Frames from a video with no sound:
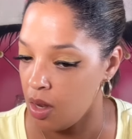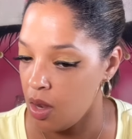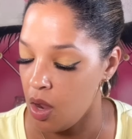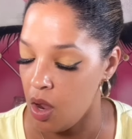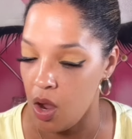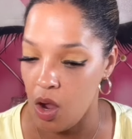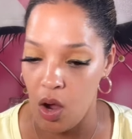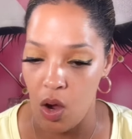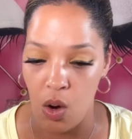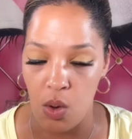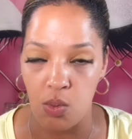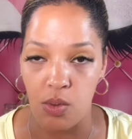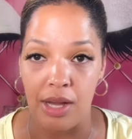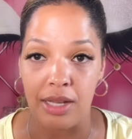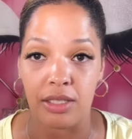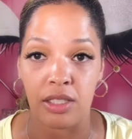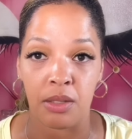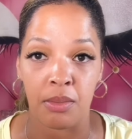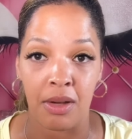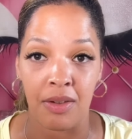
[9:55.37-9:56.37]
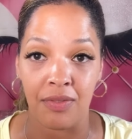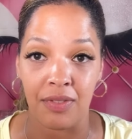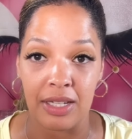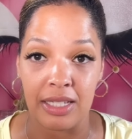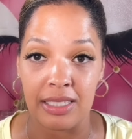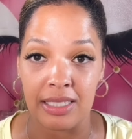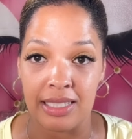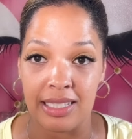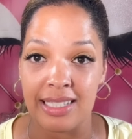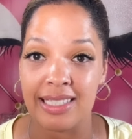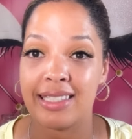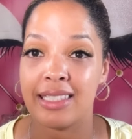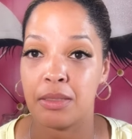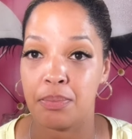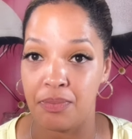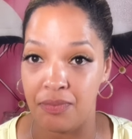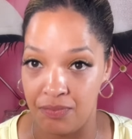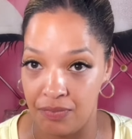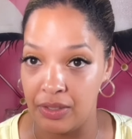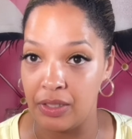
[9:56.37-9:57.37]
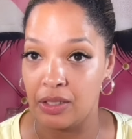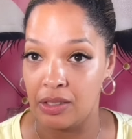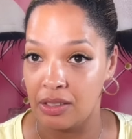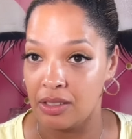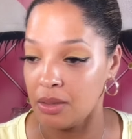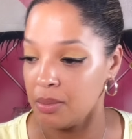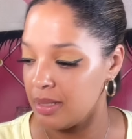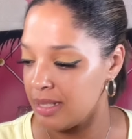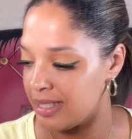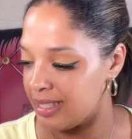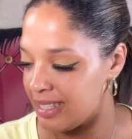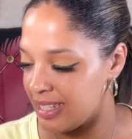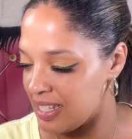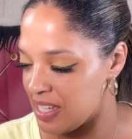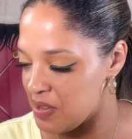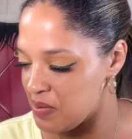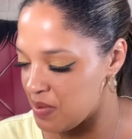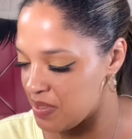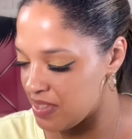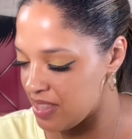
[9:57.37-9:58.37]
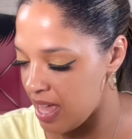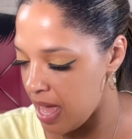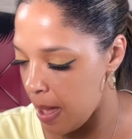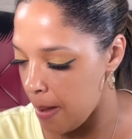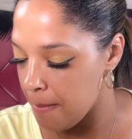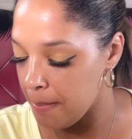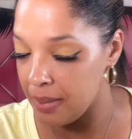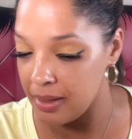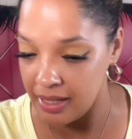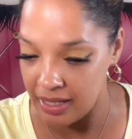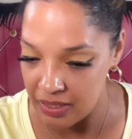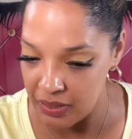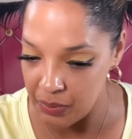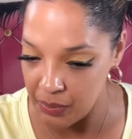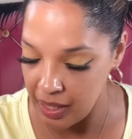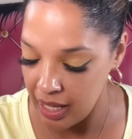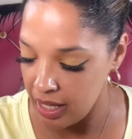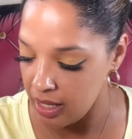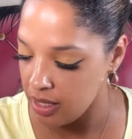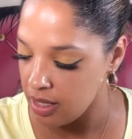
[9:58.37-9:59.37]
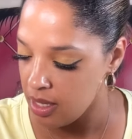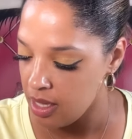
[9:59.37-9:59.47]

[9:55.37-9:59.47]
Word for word: All right, so my face does feel a little bit sticky with that, but that's okay.